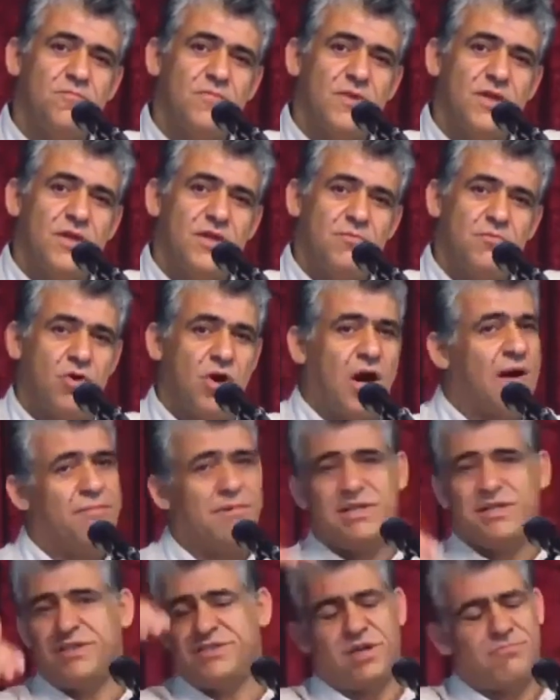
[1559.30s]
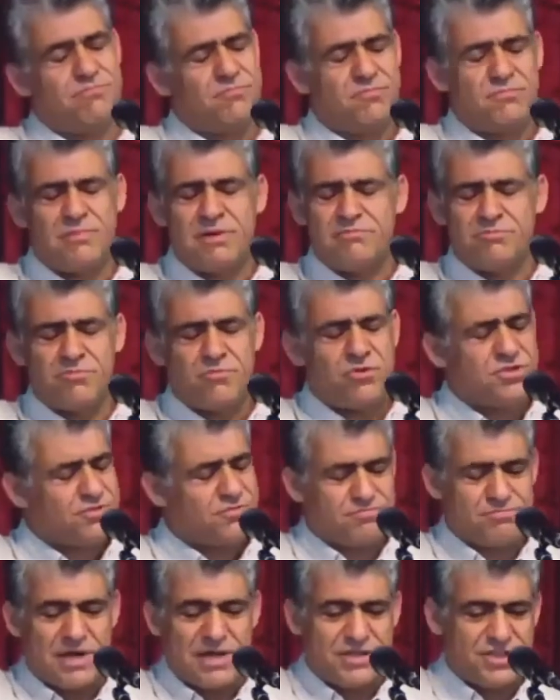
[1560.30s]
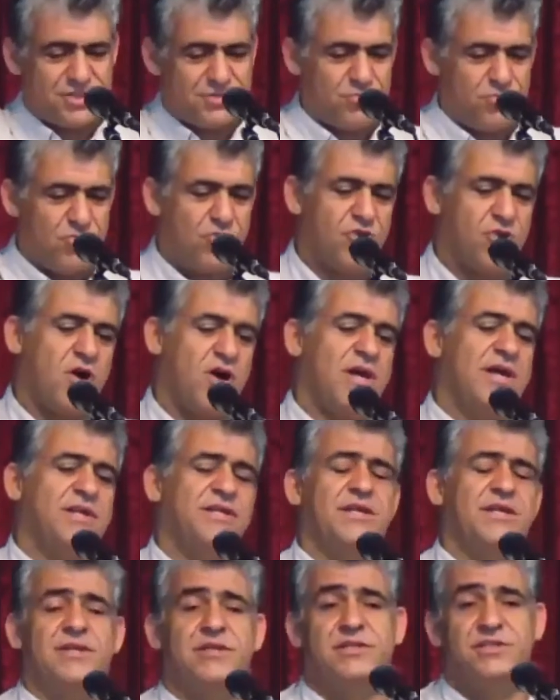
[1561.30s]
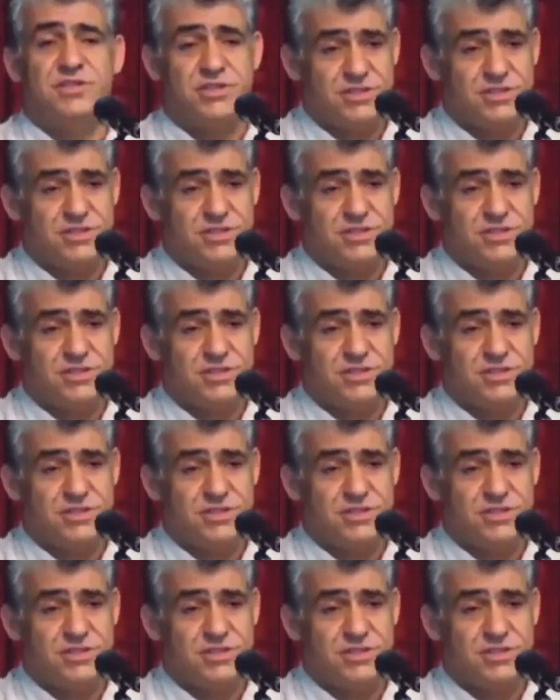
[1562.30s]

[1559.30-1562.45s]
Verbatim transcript: Muhammad is much more higher than Jesus